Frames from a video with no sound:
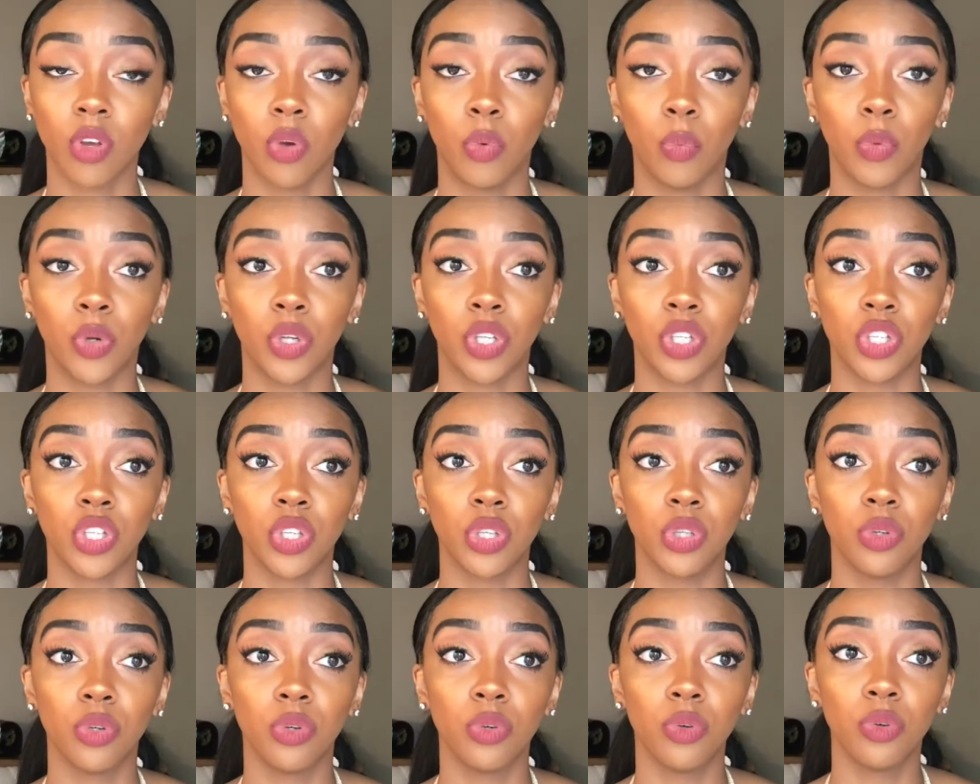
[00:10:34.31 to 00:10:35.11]
when
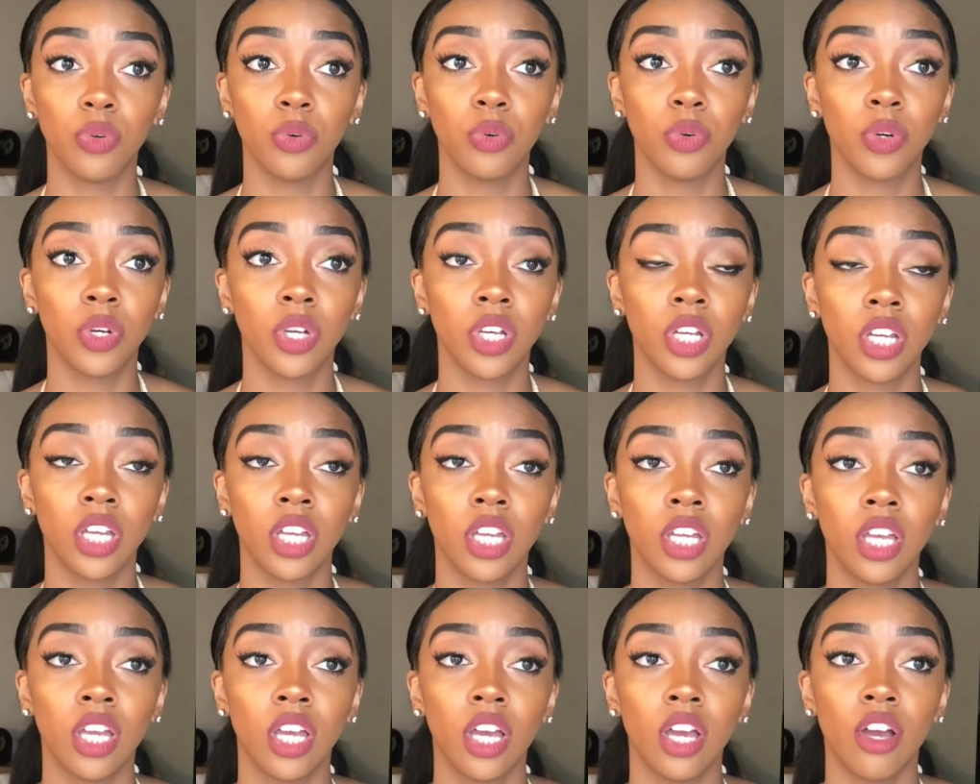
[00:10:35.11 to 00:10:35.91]
you
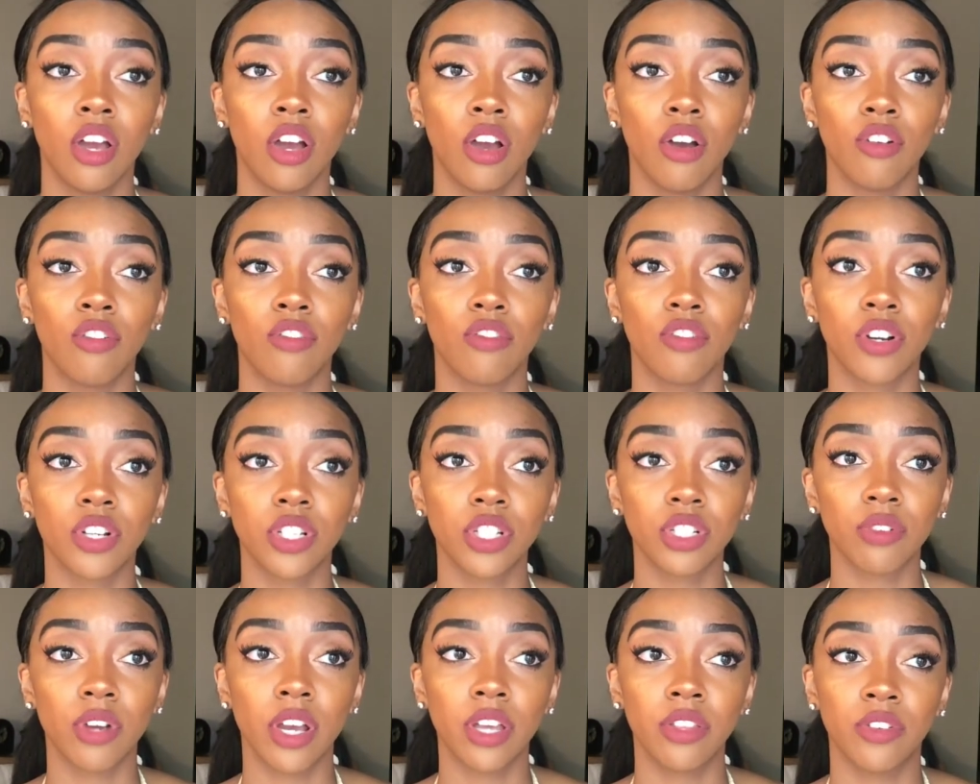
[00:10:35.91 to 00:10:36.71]

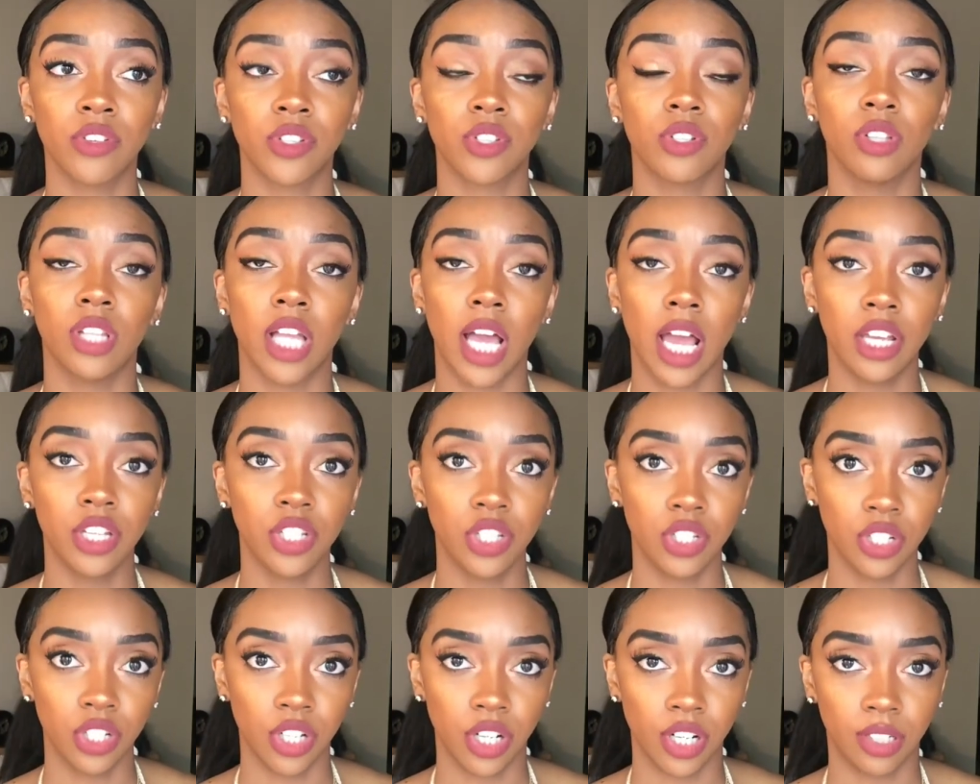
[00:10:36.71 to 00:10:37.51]
first arrive there, so
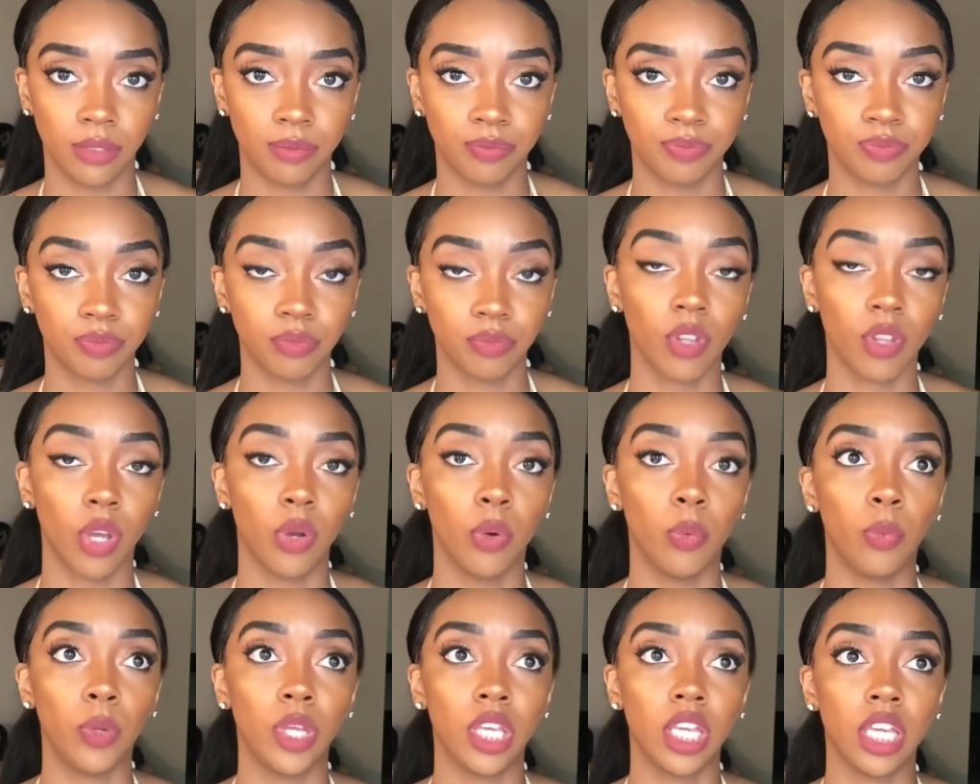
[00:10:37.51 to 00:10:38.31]
last year
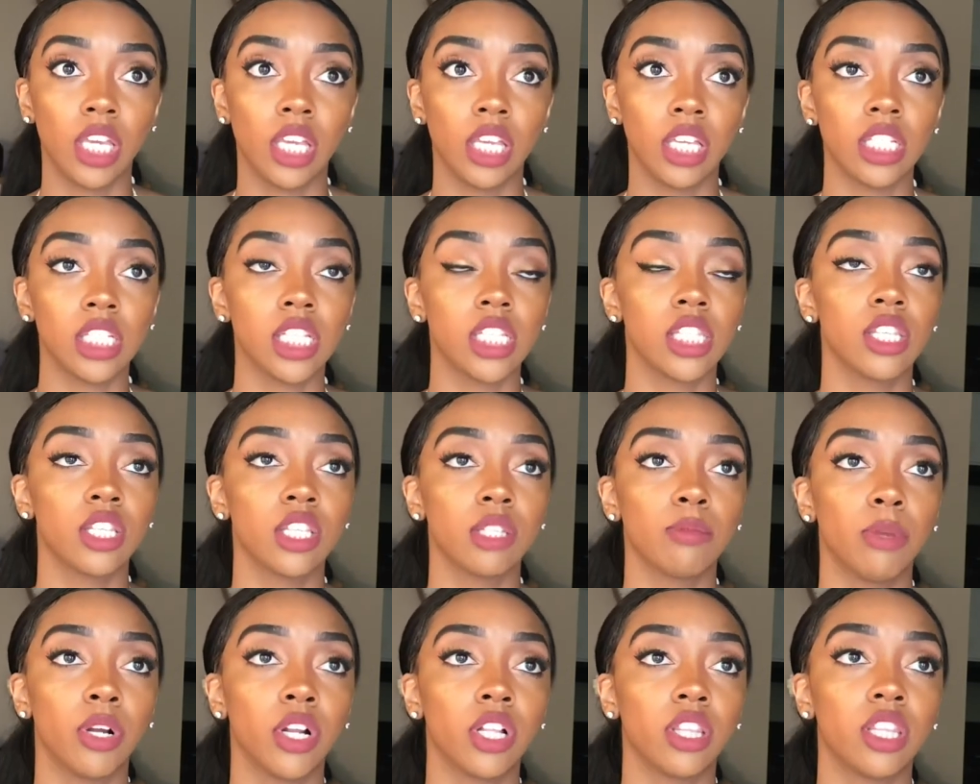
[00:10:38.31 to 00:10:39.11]
we did the
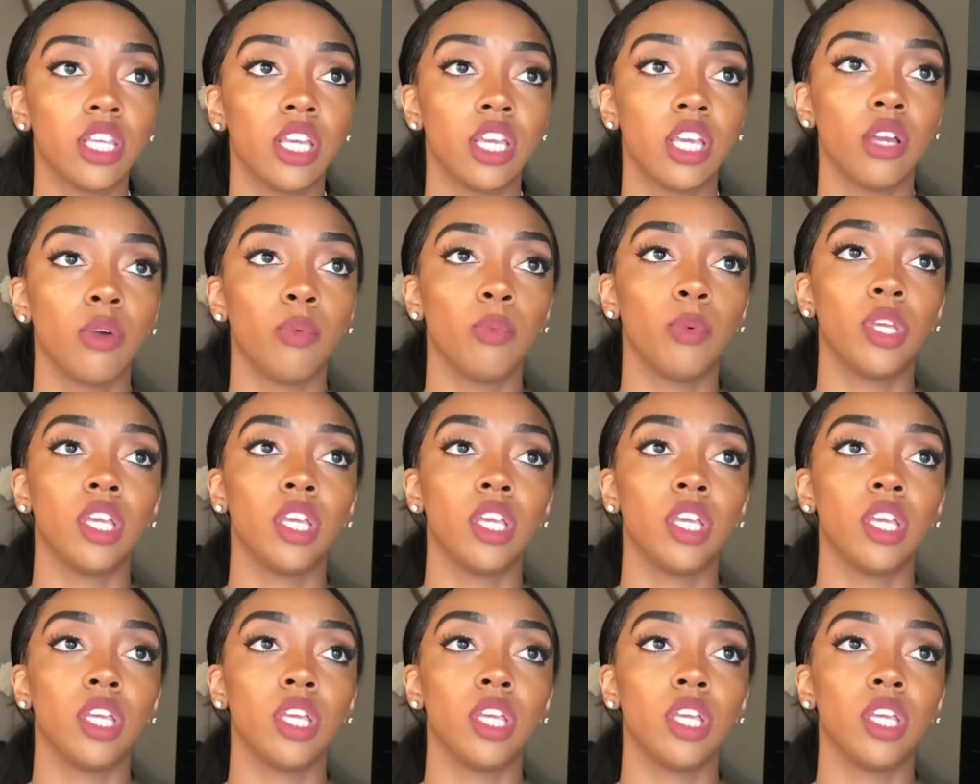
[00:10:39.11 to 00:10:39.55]
smart thing.